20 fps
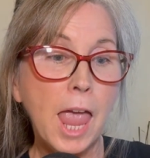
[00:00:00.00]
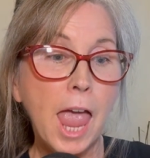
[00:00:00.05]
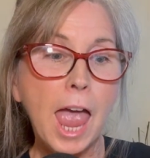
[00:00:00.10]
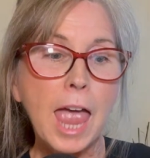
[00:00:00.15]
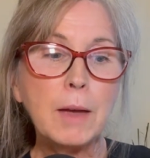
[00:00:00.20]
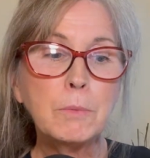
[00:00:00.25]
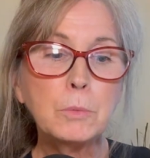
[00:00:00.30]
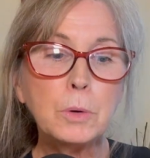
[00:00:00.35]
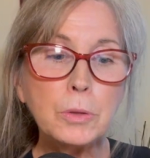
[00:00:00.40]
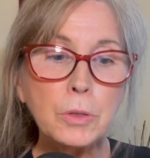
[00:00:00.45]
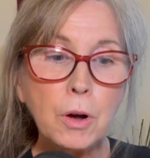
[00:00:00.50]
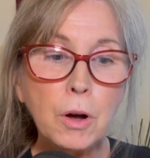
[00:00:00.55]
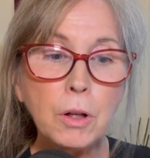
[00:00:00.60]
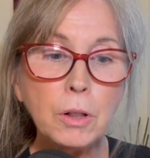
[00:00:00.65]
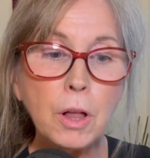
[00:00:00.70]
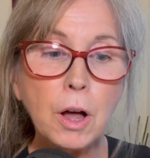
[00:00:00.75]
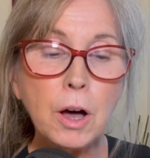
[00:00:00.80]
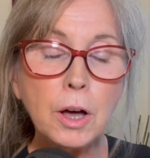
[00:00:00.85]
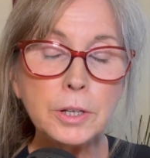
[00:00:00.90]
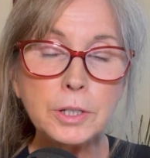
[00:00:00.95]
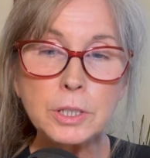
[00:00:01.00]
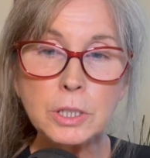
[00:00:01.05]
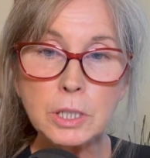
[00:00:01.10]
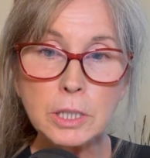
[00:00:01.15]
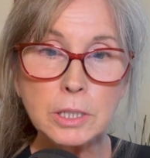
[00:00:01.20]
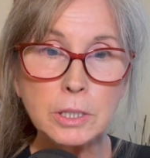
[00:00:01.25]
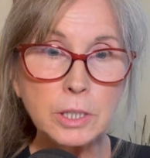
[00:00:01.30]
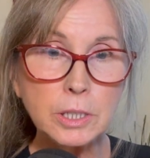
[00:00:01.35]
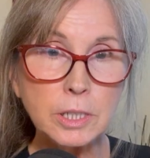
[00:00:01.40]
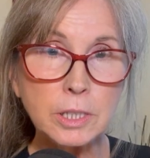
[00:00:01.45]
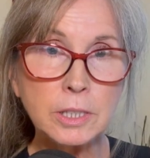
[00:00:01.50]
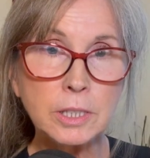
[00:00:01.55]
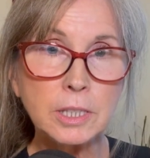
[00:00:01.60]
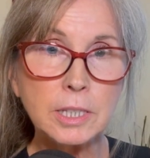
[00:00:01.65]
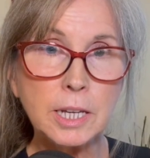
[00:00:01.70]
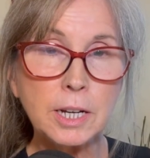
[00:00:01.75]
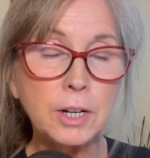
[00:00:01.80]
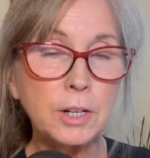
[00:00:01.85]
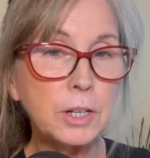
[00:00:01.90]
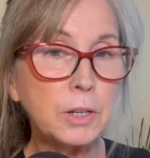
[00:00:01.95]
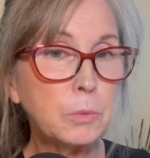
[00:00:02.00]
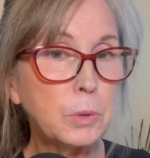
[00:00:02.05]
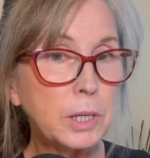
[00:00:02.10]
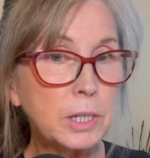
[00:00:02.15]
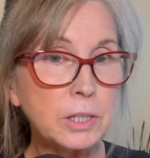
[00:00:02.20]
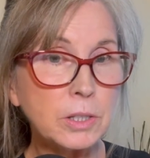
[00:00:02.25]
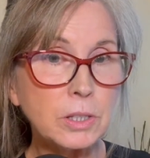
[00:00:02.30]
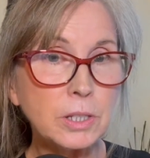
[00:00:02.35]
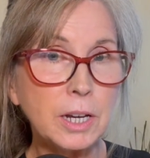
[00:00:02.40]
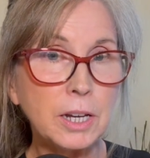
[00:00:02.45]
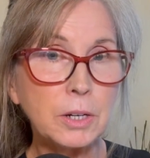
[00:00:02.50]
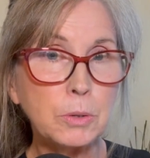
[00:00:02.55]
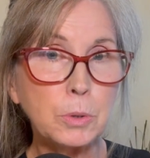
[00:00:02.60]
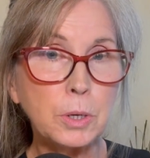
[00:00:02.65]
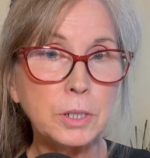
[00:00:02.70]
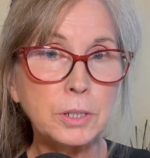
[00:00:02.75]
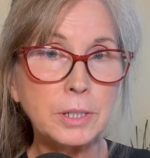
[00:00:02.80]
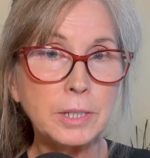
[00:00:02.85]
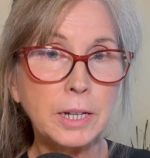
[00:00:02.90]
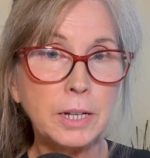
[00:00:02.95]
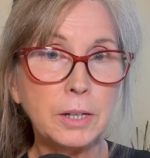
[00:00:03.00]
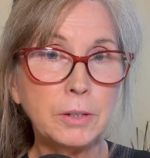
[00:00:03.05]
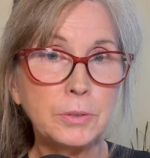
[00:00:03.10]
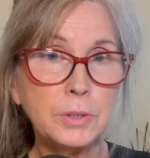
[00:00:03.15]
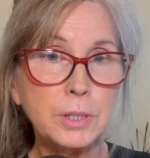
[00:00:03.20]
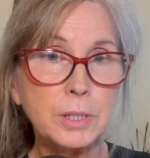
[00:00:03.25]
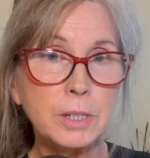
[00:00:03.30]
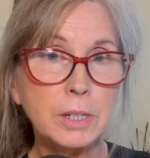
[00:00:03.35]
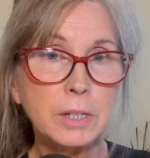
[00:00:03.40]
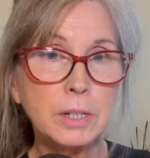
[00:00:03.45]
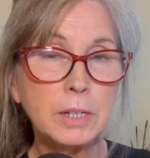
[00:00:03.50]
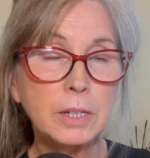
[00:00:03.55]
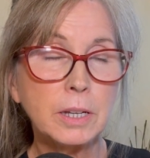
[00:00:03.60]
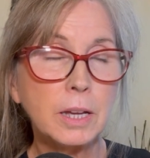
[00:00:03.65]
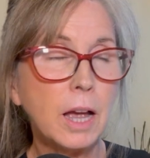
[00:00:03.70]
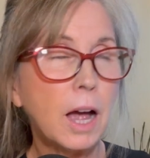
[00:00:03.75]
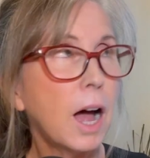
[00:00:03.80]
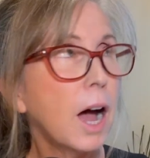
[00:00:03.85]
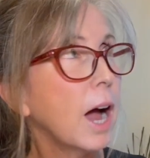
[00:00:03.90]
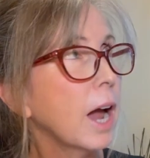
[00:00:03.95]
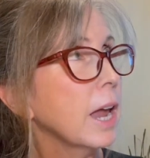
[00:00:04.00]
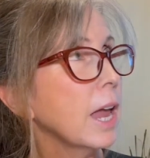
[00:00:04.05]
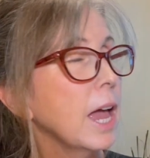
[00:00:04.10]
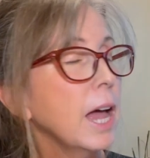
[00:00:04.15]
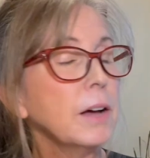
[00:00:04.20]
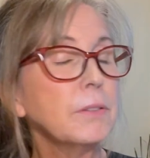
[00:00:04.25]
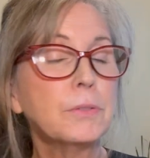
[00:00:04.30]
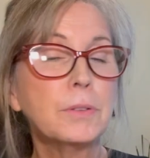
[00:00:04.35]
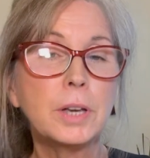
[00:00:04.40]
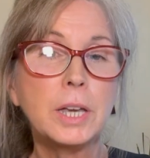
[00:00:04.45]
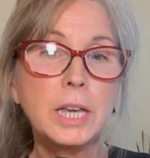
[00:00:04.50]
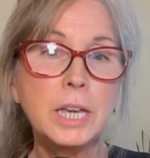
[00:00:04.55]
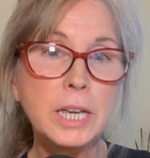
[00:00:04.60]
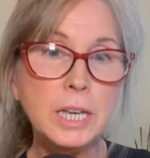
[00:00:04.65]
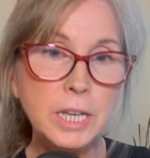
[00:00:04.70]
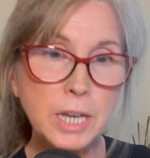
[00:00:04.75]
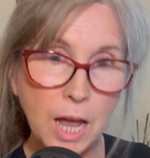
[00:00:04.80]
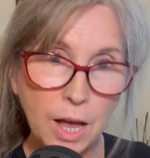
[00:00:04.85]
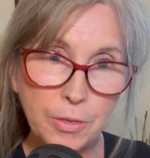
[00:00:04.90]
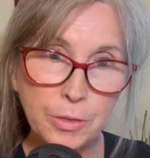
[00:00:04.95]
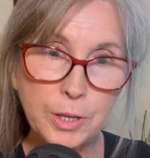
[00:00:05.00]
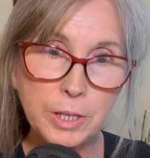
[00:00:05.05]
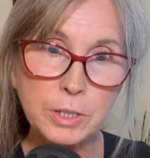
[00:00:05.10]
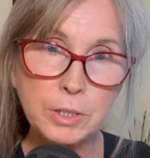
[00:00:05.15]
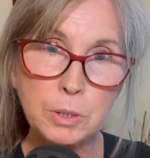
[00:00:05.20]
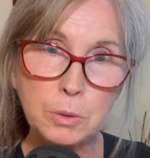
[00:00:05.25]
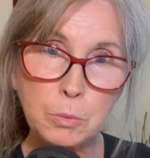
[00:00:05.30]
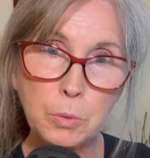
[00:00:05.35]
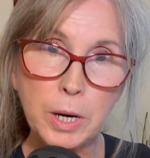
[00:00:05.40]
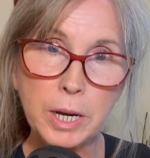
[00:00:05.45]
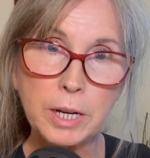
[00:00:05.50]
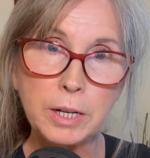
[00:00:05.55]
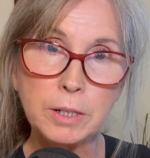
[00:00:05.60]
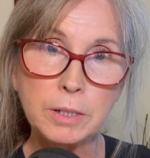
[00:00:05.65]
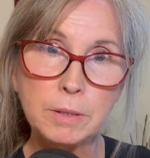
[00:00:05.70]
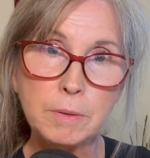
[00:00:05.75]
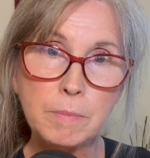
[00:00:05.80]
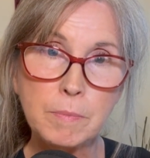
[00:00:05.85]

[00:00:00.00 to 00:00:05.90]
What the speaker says: And with all honesty and sincerity, we can say to ourselves, I have nothing to wear.